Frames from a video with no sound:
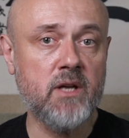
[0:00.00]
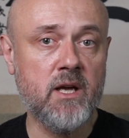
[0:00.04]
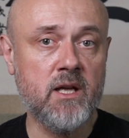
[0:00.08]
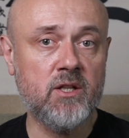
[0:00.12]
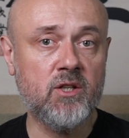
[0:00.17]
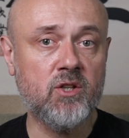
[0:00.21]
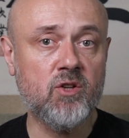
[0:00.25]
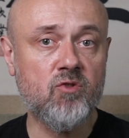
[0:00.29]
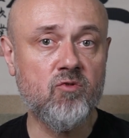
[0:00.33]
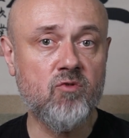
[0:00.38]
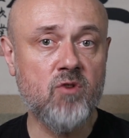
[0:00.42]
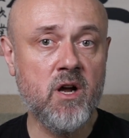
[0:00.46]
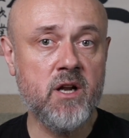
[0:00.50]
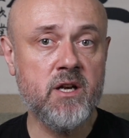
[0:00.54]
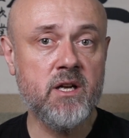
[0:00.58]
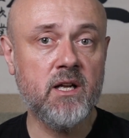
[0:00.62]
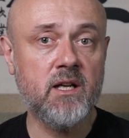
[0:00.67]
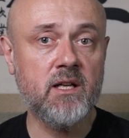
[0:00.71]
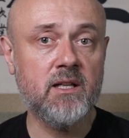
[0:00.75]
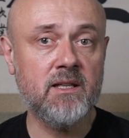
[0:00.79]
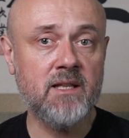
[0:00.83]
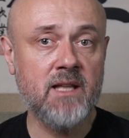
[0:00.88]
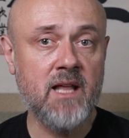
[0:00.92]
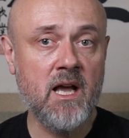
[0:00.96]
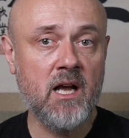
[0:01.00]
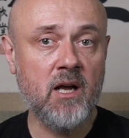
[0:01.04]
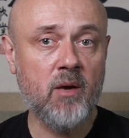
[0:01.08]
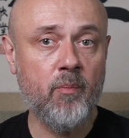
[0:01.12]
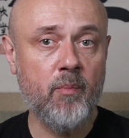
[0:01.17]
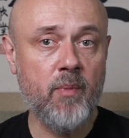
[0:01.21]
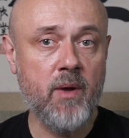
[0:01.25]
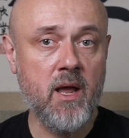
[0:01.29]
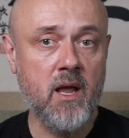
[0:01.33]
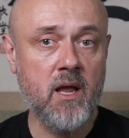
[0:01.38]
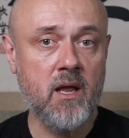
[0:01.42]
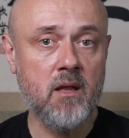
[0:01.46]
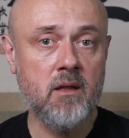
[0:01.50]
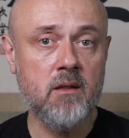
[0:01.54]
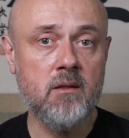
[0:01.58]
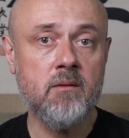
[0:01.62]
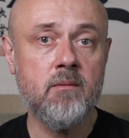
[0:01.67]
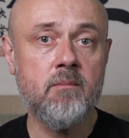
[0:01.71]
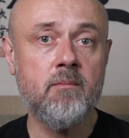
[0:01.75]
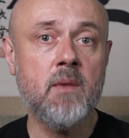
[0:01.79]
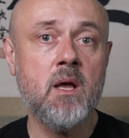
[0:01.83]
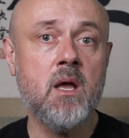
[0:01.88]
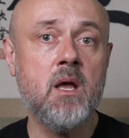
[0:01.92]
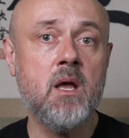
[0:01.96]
and chronic neck pain